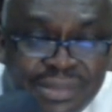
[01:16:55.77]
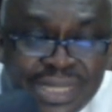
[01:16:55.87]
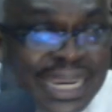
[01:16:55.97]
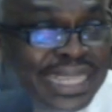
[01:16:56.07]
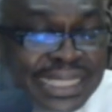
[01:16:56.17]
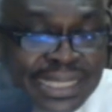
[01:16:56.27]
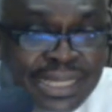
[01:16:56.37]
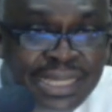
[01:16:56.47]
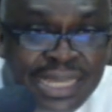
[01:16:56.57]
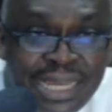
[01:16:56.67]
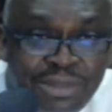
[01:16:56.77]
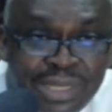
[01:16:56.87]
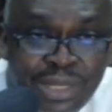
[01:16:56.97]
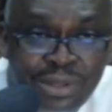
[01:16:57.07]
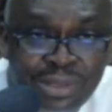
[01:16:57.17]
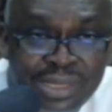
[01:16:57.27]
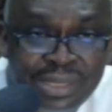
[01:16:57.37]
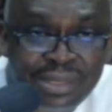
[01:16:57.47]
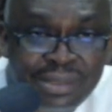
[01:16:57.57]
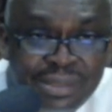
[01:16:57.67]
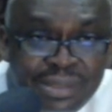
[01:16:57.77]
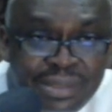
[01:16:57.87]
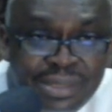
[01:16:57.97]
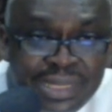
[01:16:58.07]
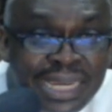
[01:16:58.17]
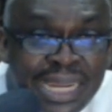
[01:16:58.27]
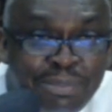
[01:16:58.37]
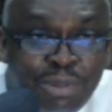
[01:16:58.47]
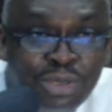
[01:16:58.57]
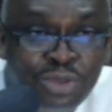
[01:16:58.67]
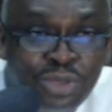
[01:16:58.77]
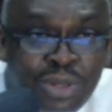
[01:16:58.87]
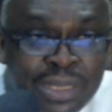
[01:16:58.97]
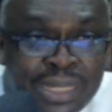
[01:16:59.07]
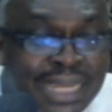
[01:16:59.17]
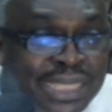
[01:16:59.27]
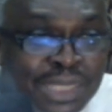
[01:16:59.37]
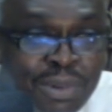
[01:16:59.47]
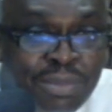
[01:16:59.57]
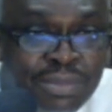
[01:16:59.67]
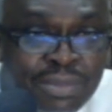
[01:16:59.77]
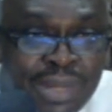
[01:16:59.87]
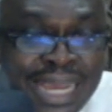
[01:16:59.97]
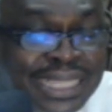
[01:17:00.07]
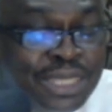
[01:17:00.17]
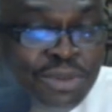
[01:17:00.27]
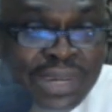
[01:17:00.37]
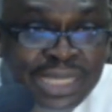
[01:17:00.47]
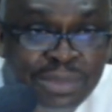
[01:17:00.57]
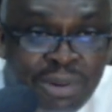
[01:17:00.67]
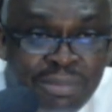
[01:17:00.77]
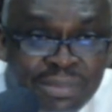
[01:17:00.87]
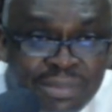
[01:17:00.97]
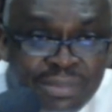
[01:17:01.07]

Christ did that on the cross, telling Apostle John and his mom, handing over his mom.